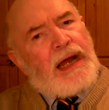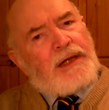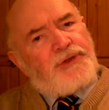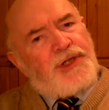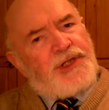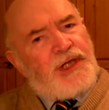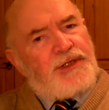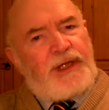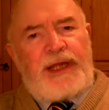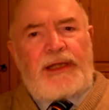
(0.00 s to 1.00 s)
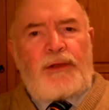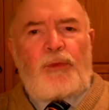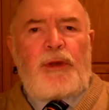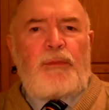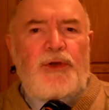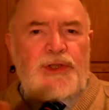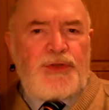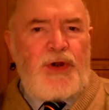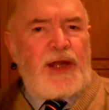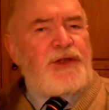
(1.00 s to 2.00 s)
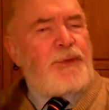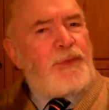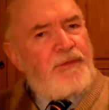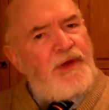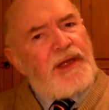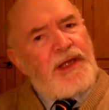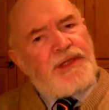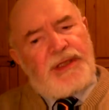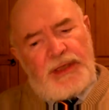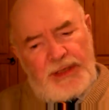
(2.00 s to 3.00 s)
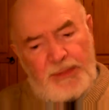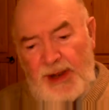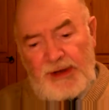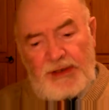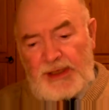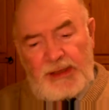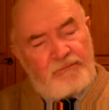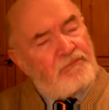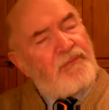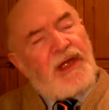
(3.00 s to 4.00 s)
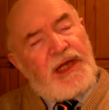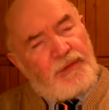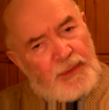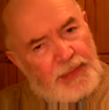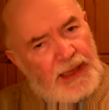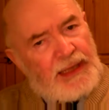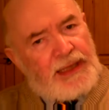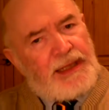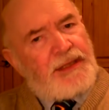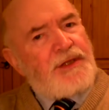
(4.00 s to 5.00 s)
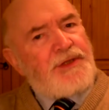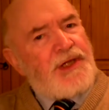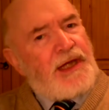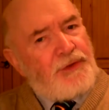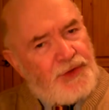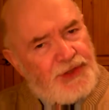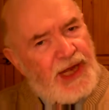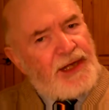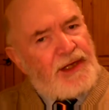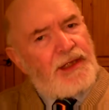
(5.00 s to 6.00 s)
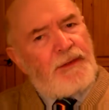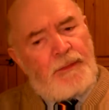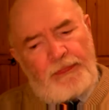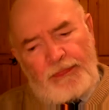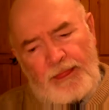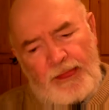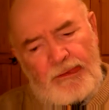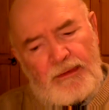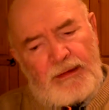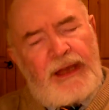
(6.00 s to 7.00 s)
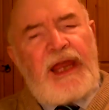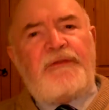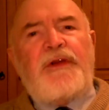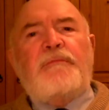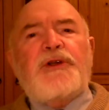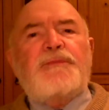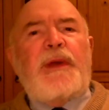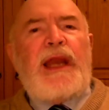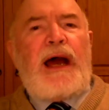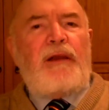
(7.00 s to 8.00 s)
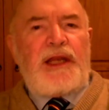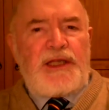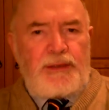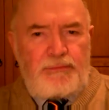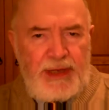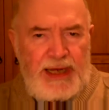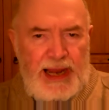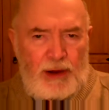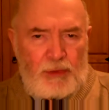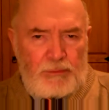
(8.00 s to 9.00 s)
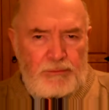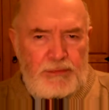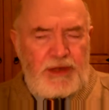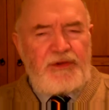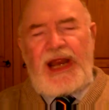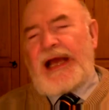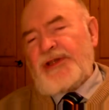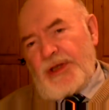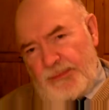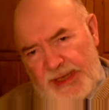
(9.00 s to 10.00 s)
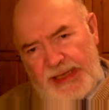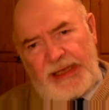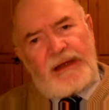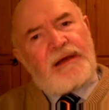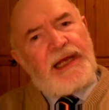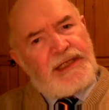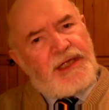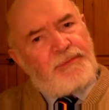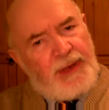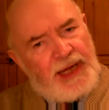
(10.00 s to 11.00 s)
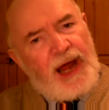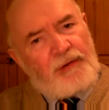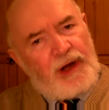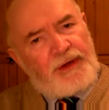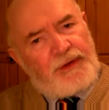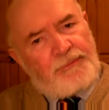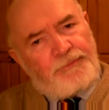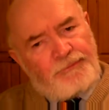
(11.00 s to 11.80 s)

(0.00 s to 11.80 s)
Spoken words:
And she said to Hitler, we must try to prevent this. And apparently he replied, as I understand it, if it must be now, let it be now. If it has to be, let it be now, rather.